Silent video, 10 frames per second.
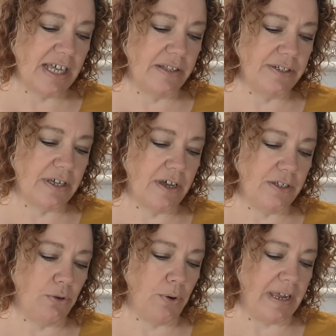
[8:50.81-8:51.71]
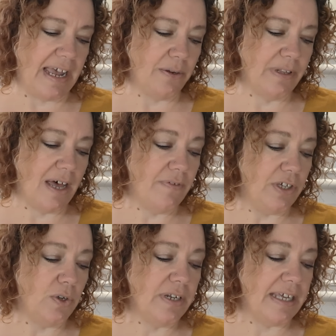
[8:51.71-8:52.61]
L skirt you create will have a
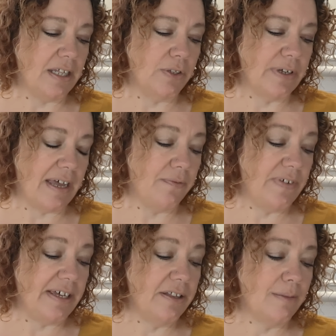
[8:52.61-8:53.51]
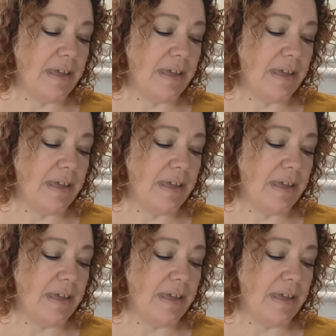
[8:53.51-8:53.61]
unique look and feel,